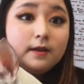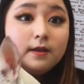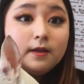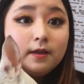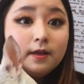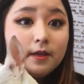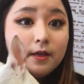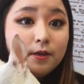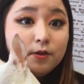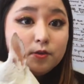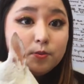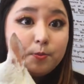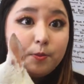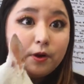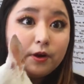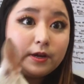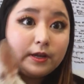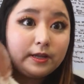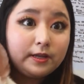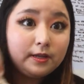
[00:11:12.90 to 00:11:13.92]
He was
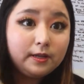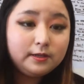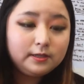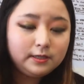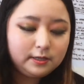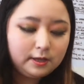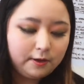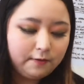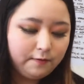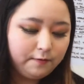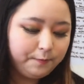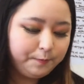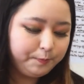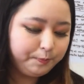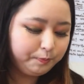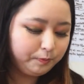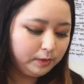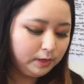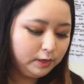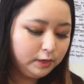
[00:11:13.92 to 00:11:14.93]
barking and stuff.
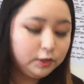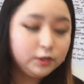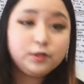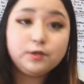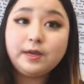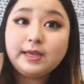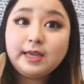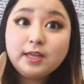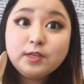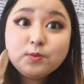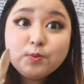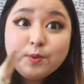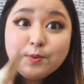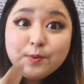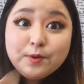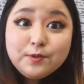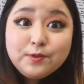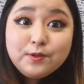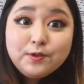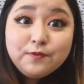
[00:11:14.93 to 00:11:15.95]
So I guess we
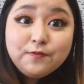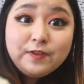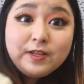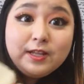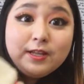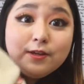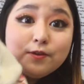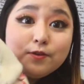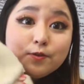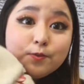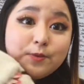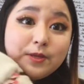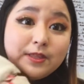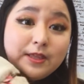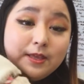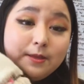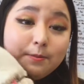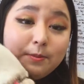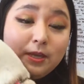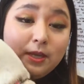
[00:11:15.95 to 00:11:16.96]
will do videos with
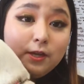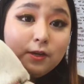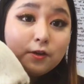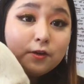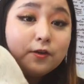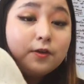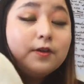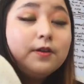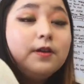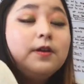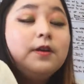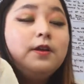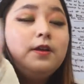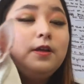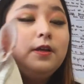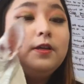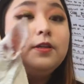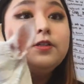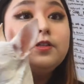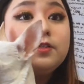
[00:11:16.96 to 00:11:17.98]
him here.
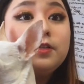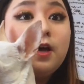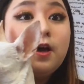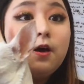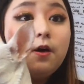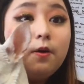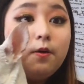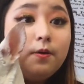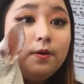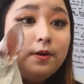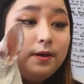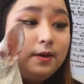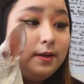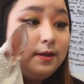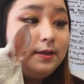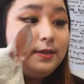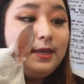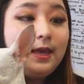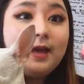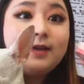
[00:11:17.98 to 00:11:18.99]
So
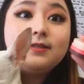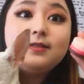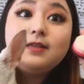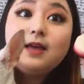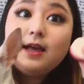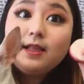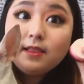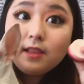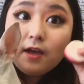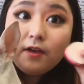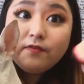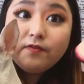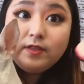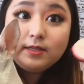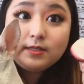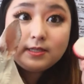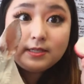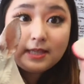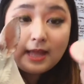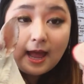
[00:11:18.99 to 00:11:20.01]
yes, I love
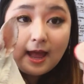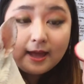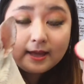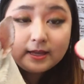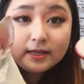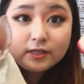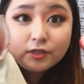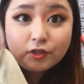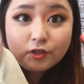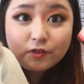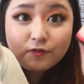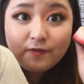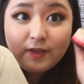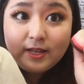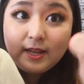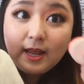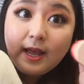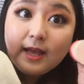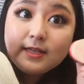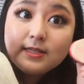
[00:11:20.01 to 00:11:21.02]
this stack. It's just
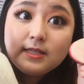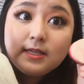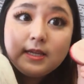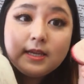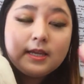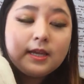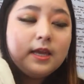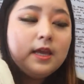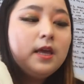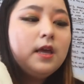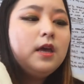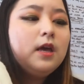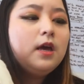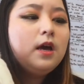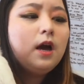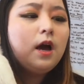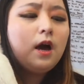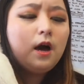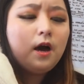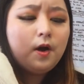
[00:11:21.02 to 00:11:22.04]
fantastic.
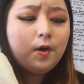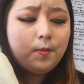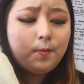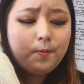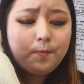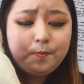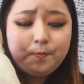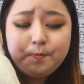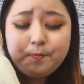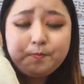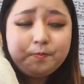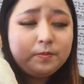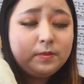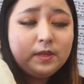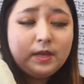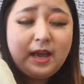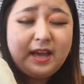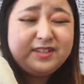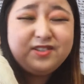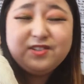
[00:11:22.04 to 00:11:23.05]
I
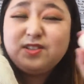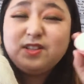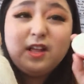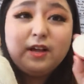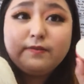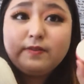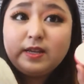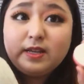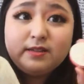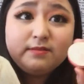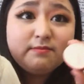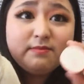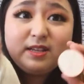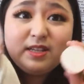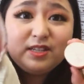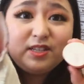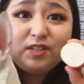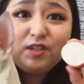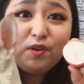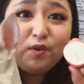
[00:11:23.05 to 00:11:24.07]
just love it.
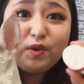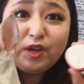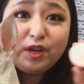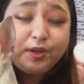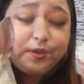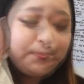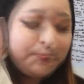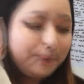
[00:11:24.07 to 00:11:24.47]
It's so good.